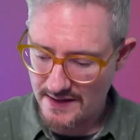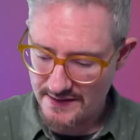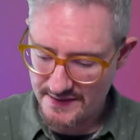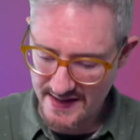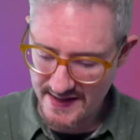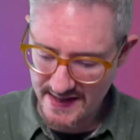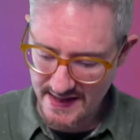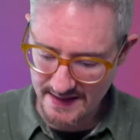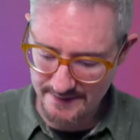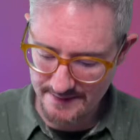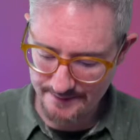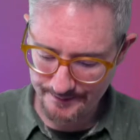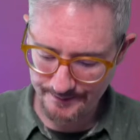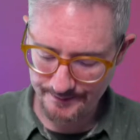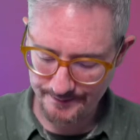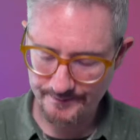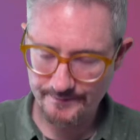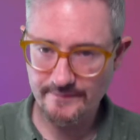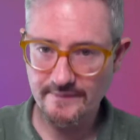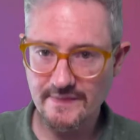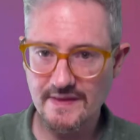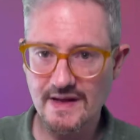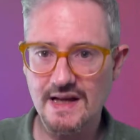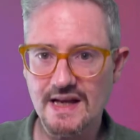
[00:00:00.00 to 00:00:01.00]

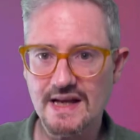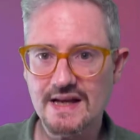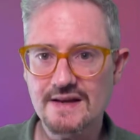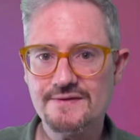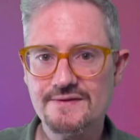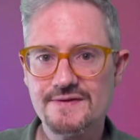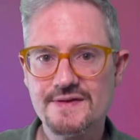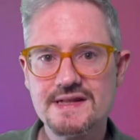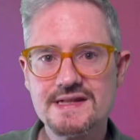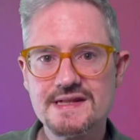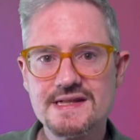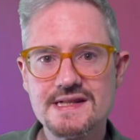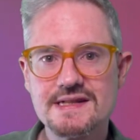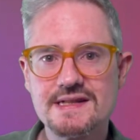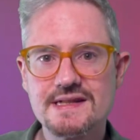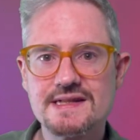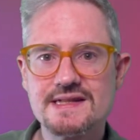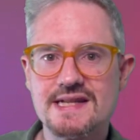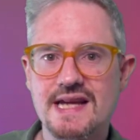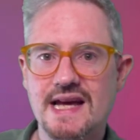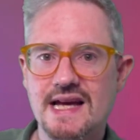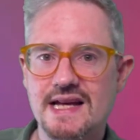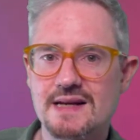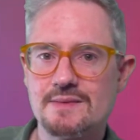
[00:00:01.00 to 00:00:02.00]
if the
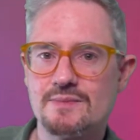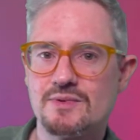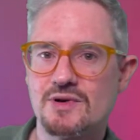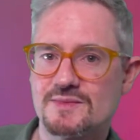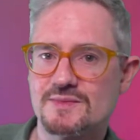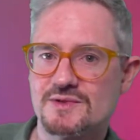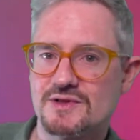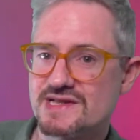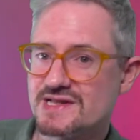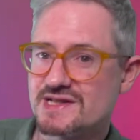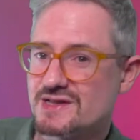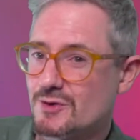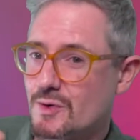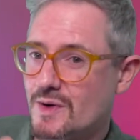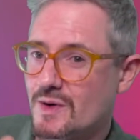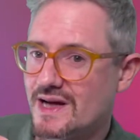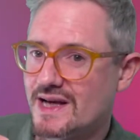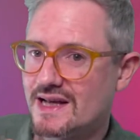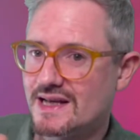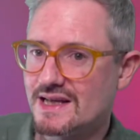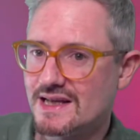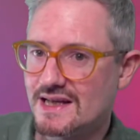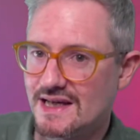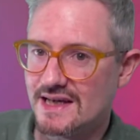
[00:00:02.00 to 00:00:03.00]
teleprompter isn't
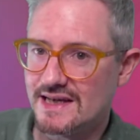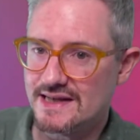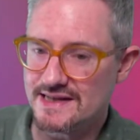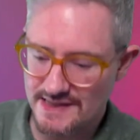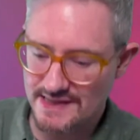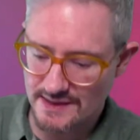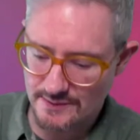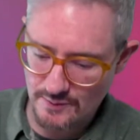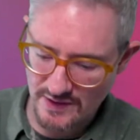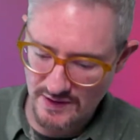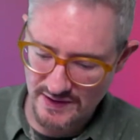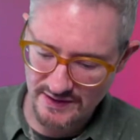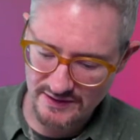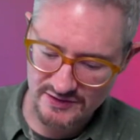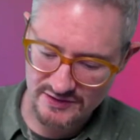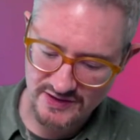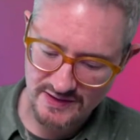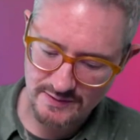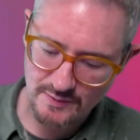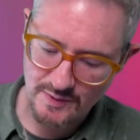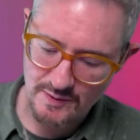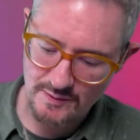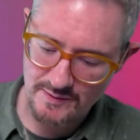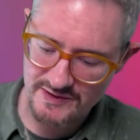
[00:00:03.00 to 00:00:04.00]
quite aligned, so what
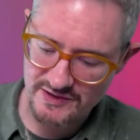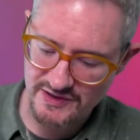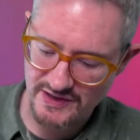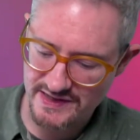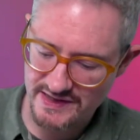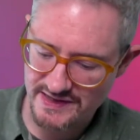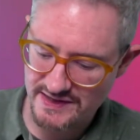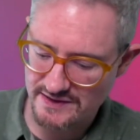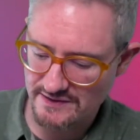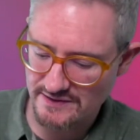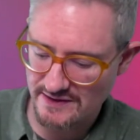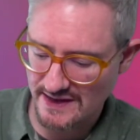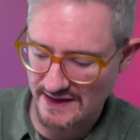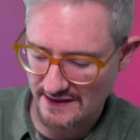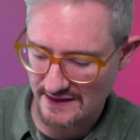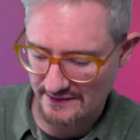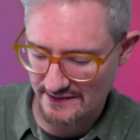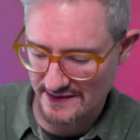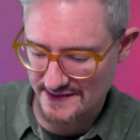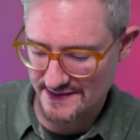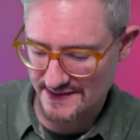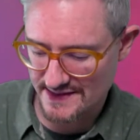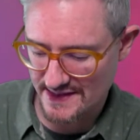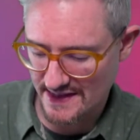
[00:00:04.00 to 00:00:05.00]
we're trying to do here
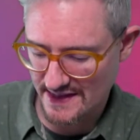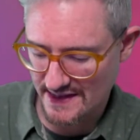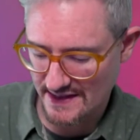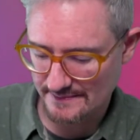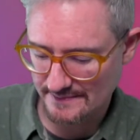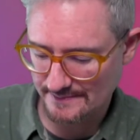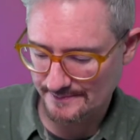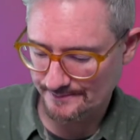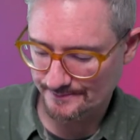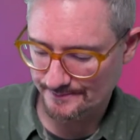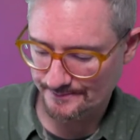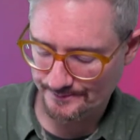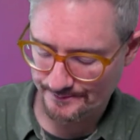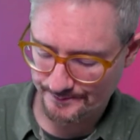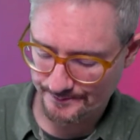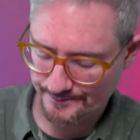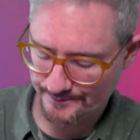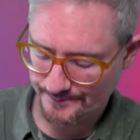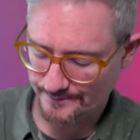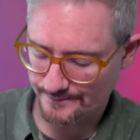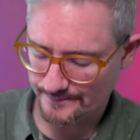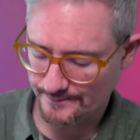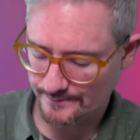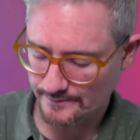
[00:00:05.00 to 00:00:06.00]
is,
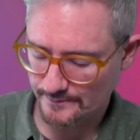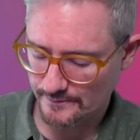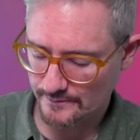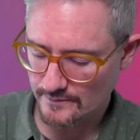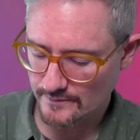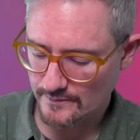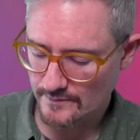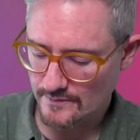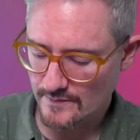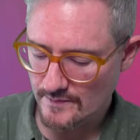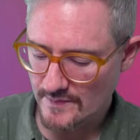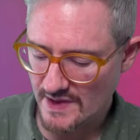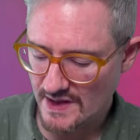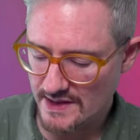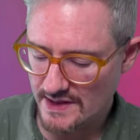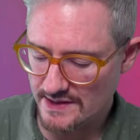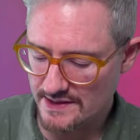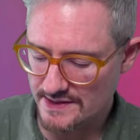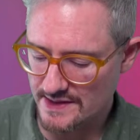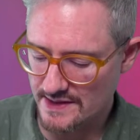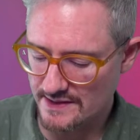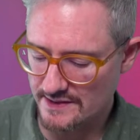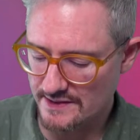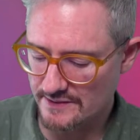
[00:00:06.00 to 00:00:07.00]

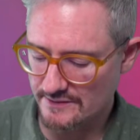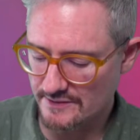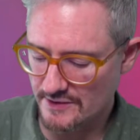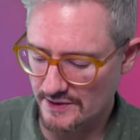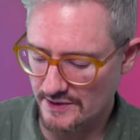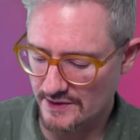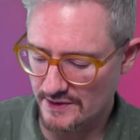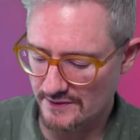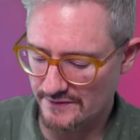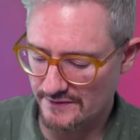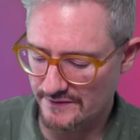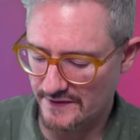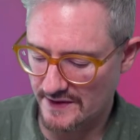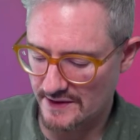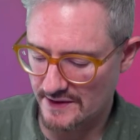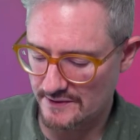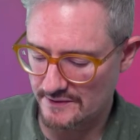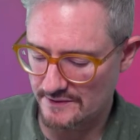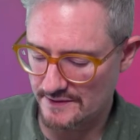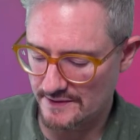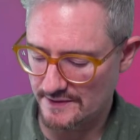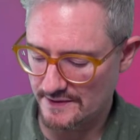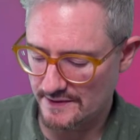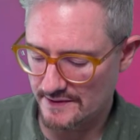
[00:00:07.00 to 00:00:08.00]
so you've got your
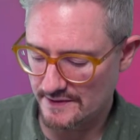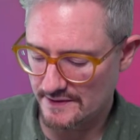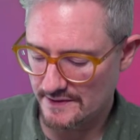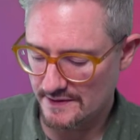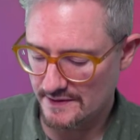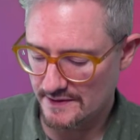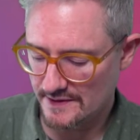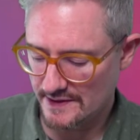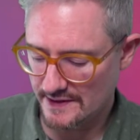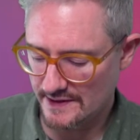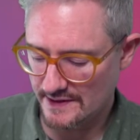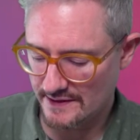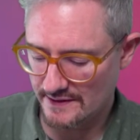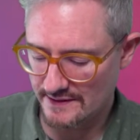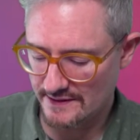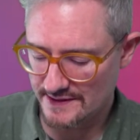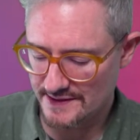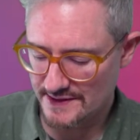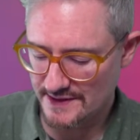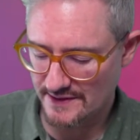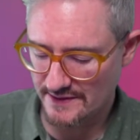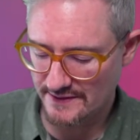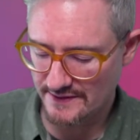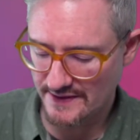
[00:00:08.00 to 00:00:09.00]
phone,
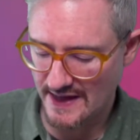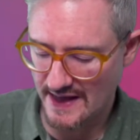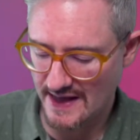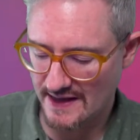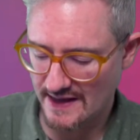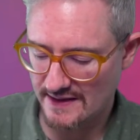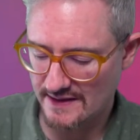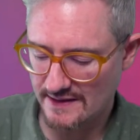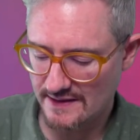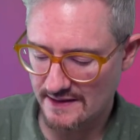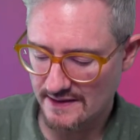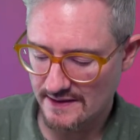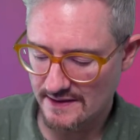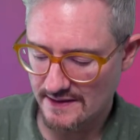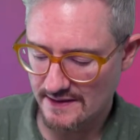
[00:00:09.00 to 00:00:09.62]
it's got that,